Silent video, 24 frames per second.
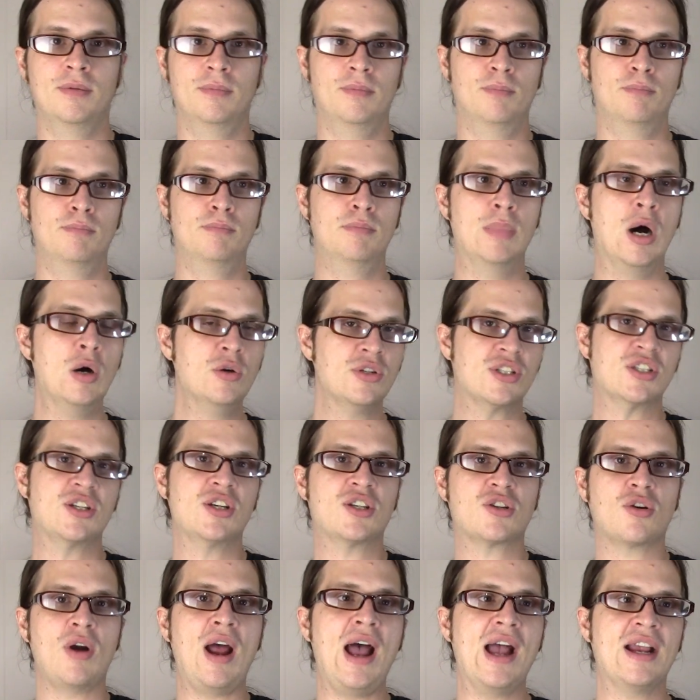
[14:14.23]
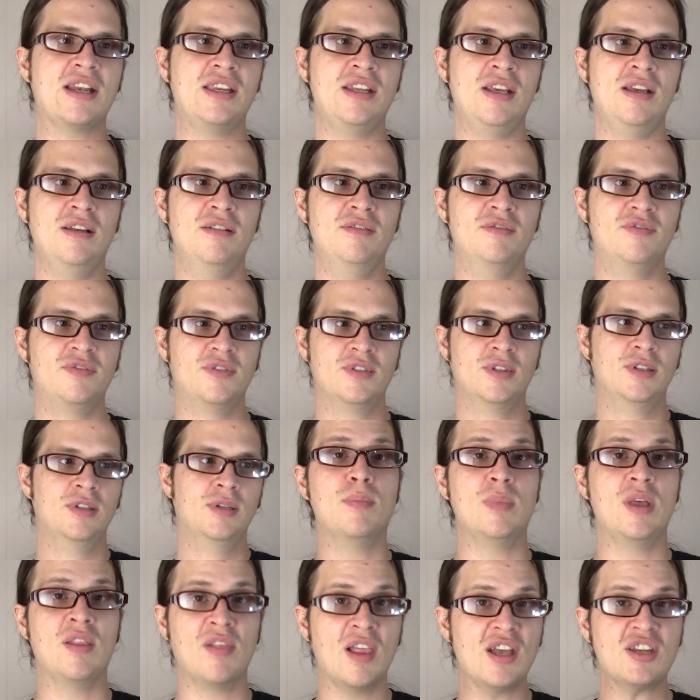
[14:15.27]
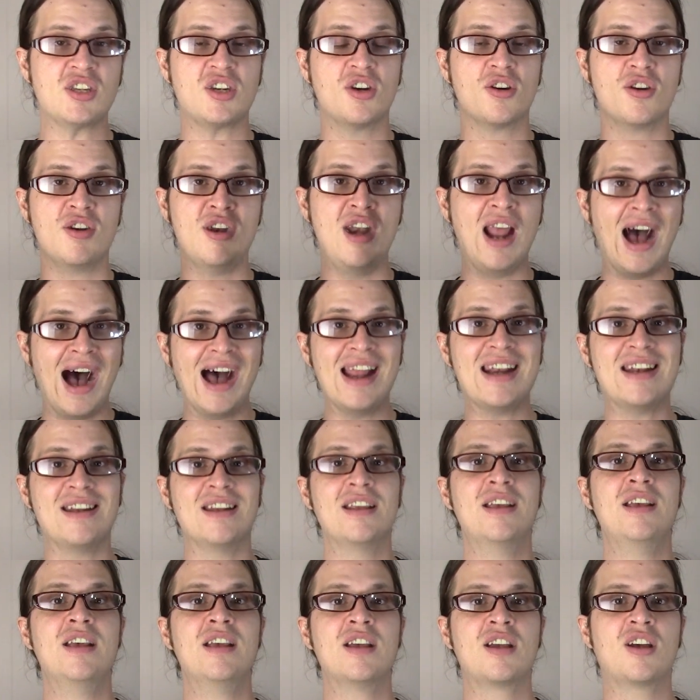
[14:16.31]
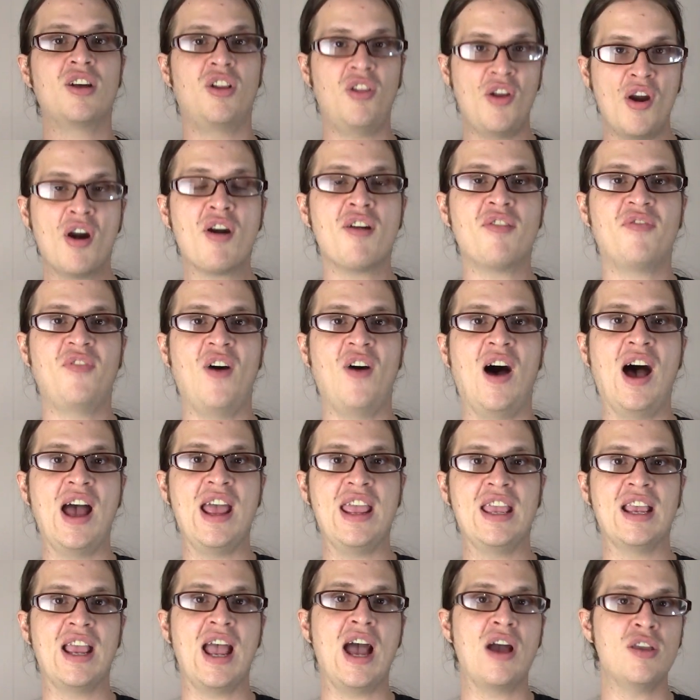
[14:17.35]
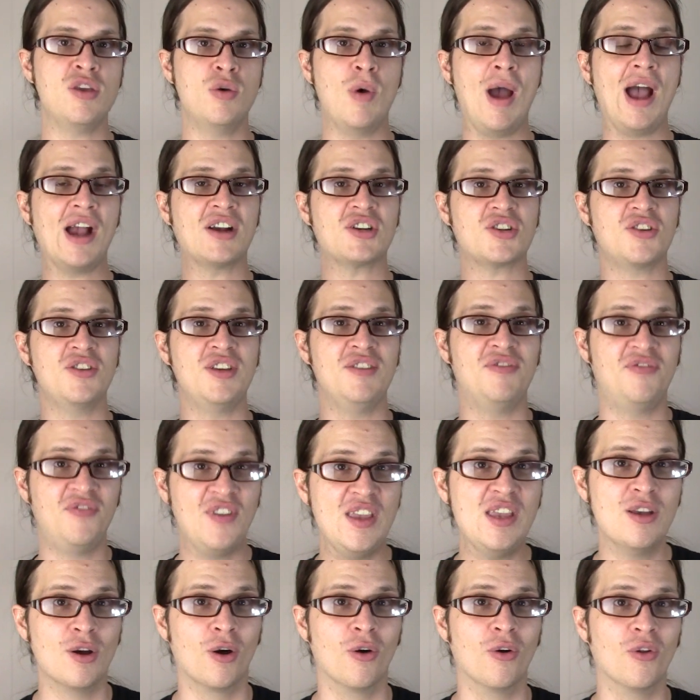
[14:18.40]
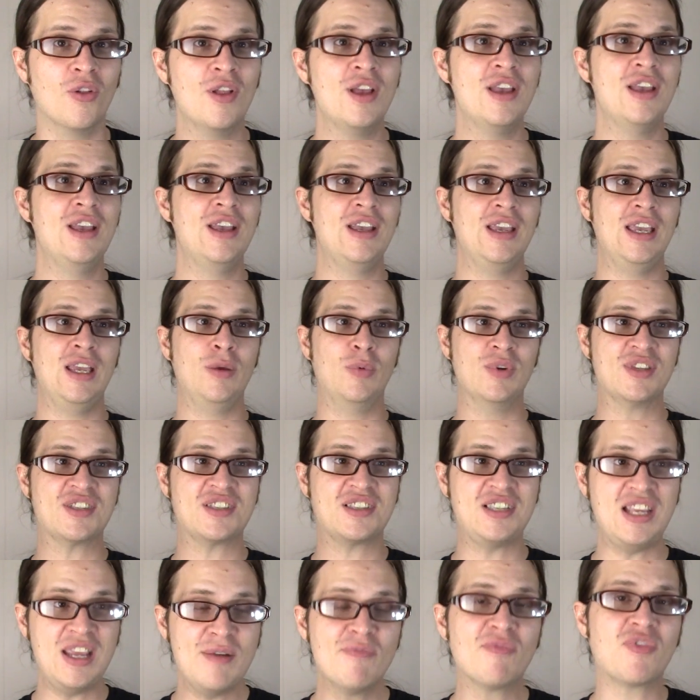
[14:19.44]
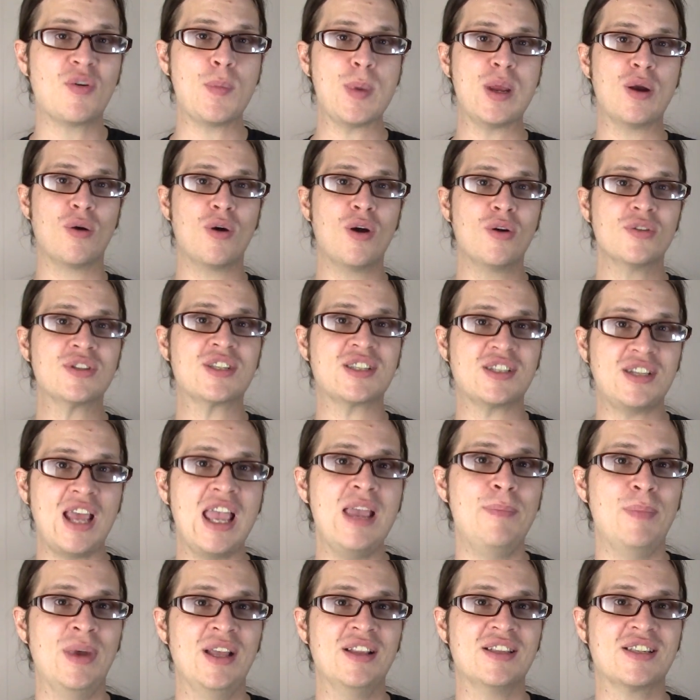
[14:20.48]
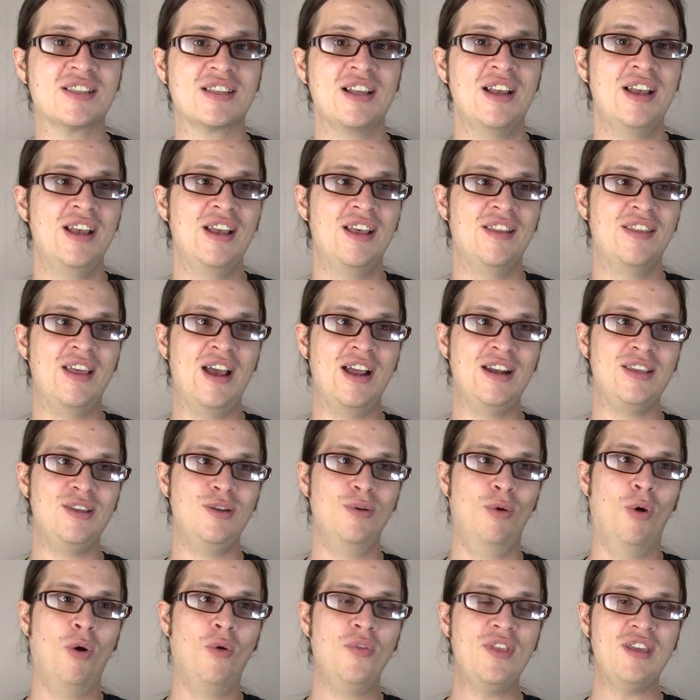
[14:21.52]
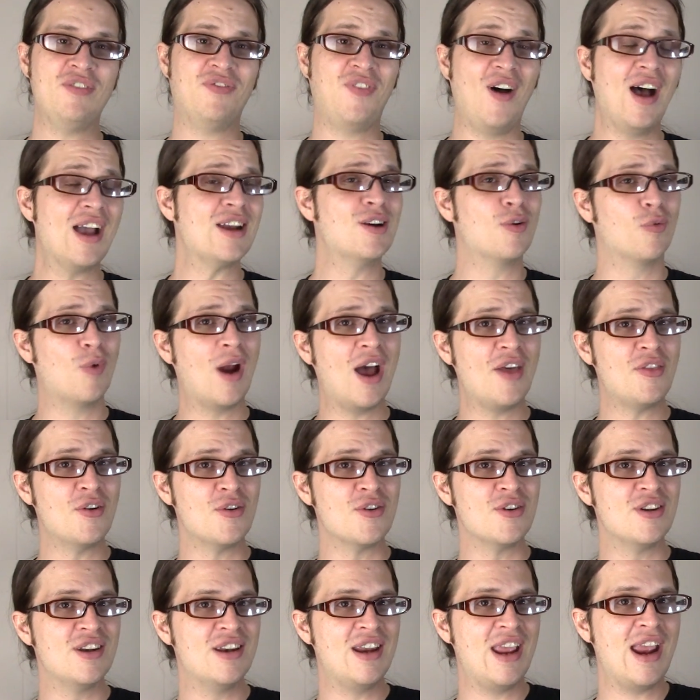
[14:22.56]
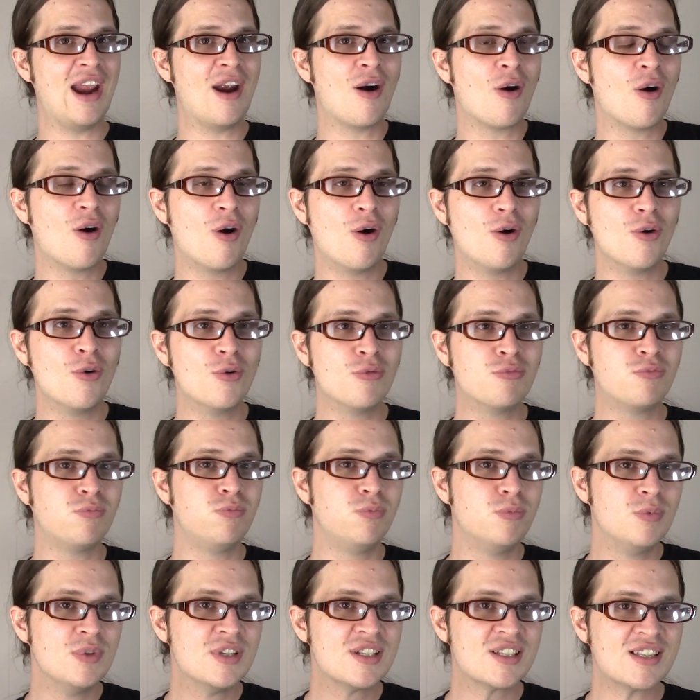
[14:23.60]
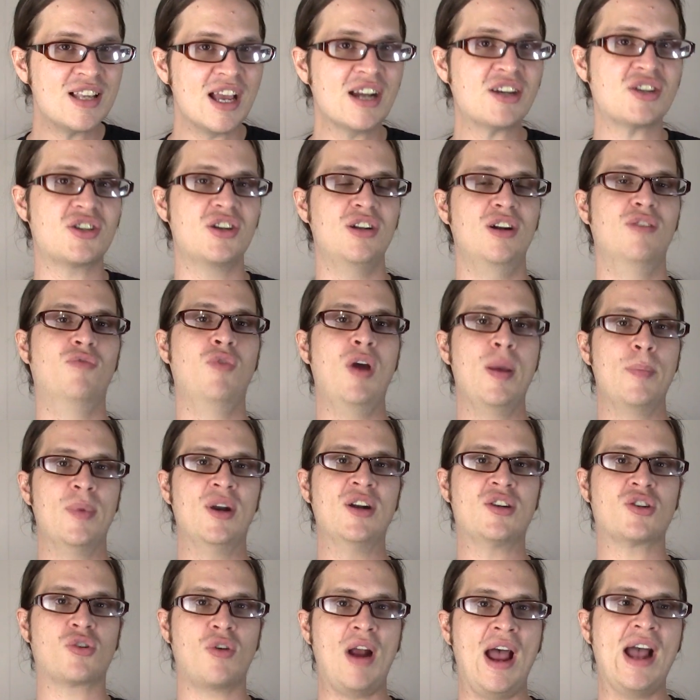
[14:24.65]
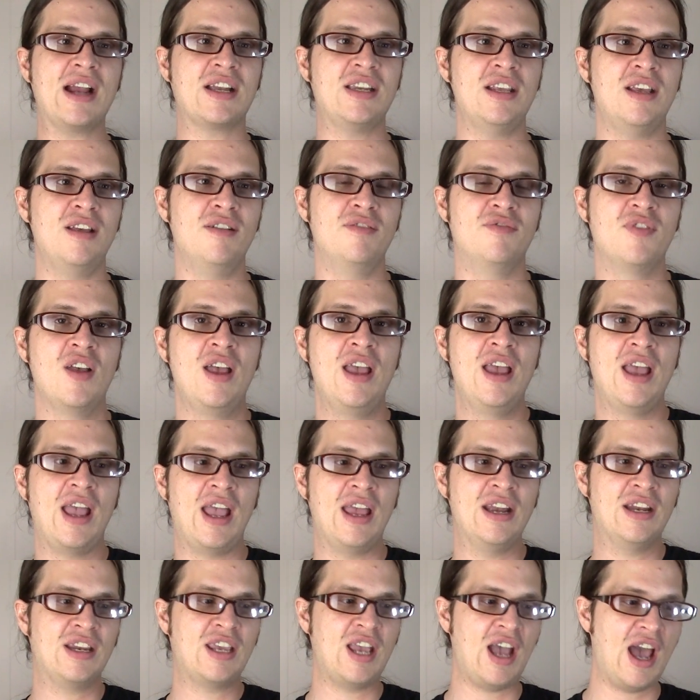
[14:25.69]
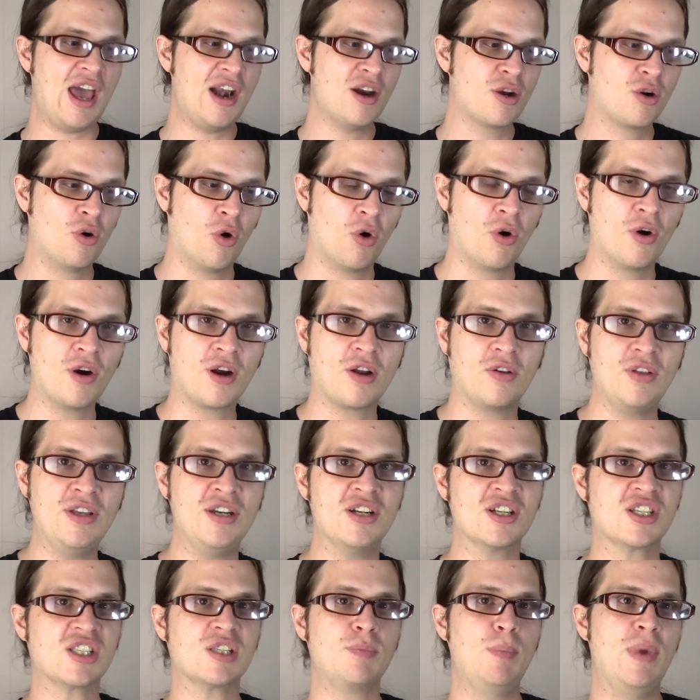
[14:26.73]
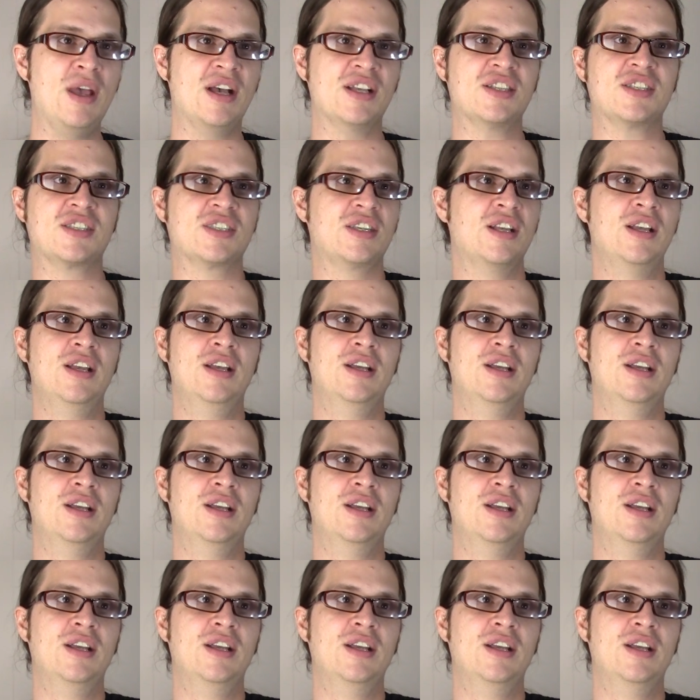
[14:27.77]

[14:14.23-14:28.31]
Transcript: most attractive, unless you're not clarifying how you actually feel. It would seem from your own statements that you only find a rather narrow section of women attractive and categorically dismiss